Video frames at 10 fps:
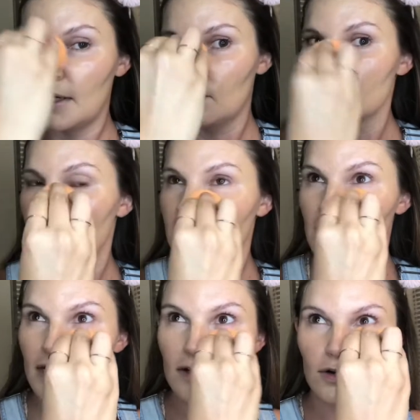I was having
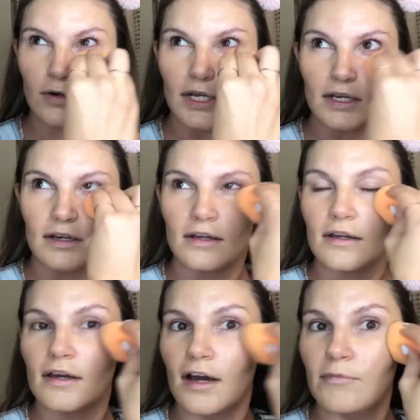to go
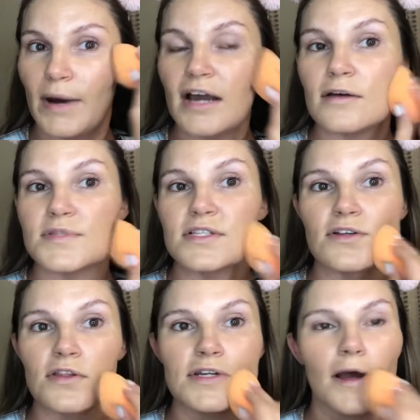and have
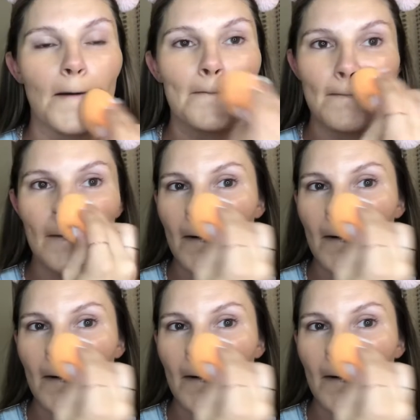biopsies all the time.